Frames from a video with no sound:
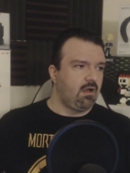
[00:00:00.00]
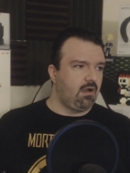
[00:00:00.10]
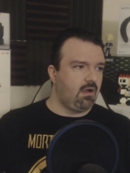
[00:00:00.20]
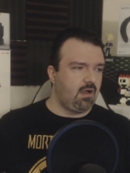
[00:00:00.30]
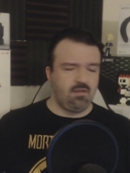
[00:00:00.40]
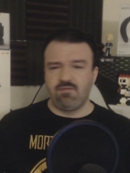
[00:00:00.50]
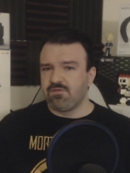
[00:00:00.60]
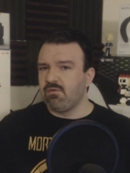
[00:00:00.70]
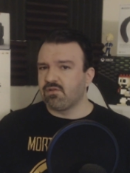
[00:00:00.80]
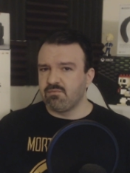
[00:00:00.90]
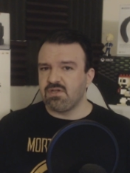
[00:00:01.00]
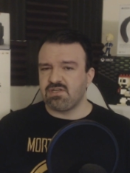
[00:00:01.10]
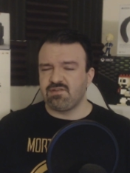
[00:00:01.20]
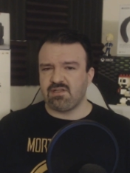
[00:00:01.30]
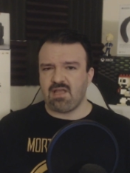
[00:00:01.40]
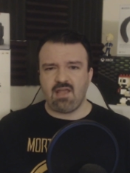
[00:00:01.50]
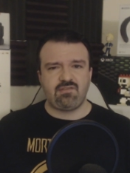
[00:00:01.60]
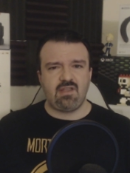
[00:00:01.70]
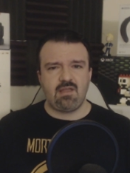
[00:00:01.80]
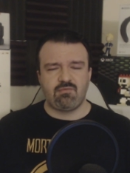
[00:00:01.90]
And a few other missions, like the
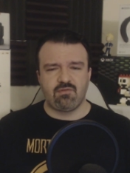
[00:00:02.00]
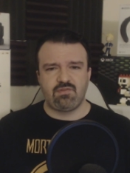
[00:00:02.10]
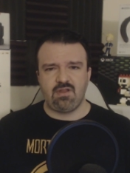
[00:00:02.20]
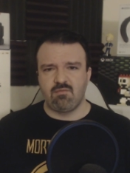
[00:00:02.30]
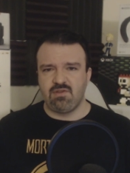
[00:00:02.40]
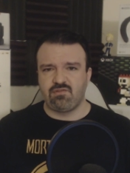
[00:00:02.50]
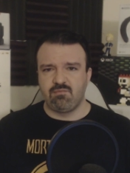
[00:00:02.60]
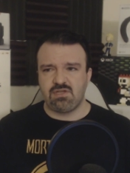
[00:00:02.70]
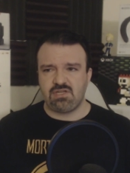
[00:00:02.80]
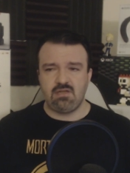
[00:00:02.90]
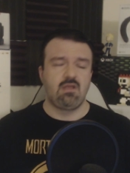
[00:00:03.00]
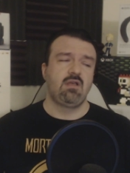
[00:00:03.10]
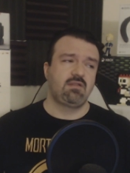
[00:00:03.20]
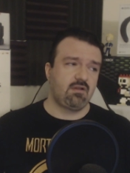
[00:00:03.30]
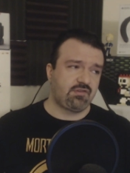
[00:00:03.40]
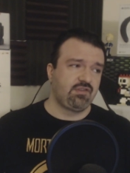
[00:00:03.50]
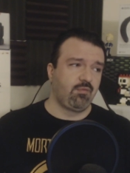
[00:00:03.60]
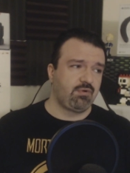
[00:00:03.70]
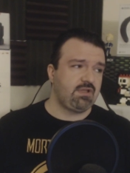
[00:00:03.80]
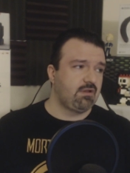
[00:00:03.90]
SAM surface-to-air missile mission, that are
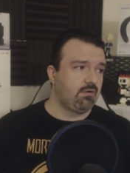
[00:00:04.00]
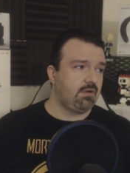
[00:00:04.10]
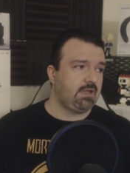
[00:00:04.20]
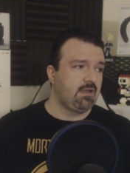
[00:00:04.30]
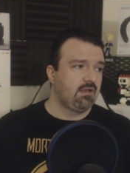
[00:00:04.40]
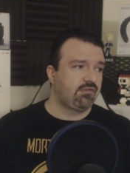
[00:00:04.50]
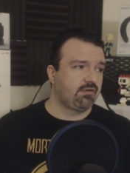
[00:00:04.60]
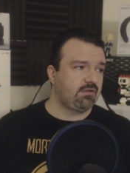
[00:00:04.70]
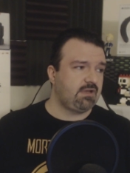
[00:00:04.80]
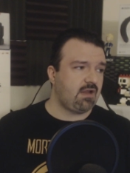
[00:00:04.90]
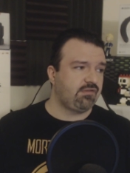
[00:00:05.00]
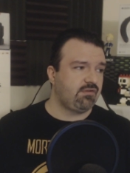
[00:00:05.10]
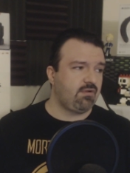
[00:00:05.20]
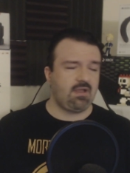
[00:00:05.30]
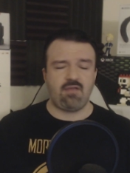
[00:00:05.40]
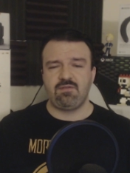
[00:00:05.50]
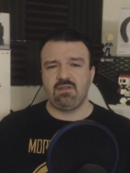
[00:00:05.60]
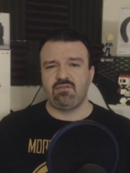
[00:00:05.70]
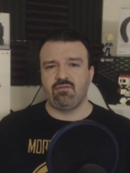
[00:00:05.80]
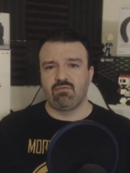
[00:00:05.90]
still pretty annoying. Certainly not as annoying, I
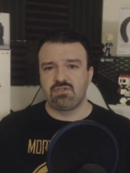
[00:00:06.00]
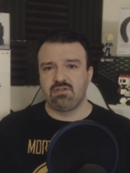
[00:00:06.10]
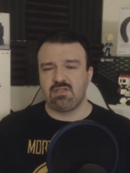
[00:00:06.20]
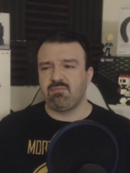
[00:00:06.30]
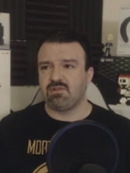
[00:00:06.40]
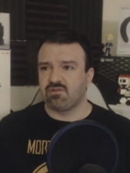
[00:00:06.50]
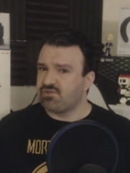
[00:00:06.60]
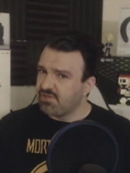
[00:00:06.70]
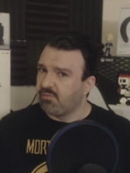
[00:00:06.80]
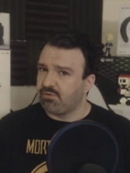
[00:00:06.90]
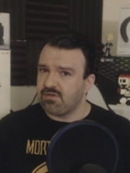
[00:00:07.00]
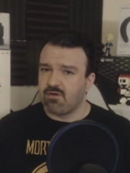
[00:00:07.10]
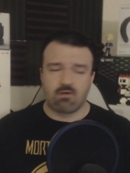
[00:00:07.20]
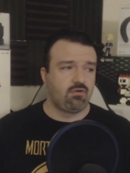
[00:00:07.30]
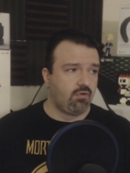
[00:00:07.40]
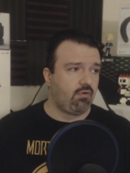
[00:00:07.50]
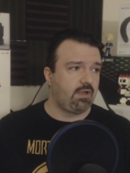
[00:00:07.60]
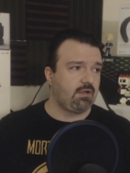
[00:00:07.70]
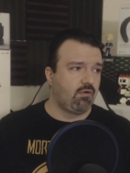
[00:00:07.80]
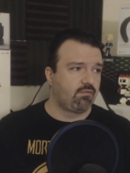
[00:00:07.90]
feel, as originally, but they're still pretty darn
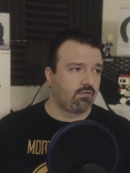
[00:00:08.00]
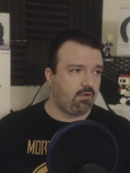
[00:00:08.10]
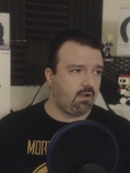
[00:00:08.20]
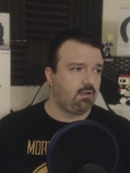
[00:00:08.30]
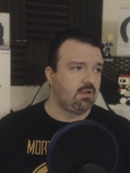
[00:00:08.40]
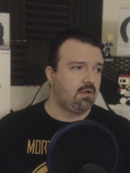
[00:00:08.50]
annoying overall.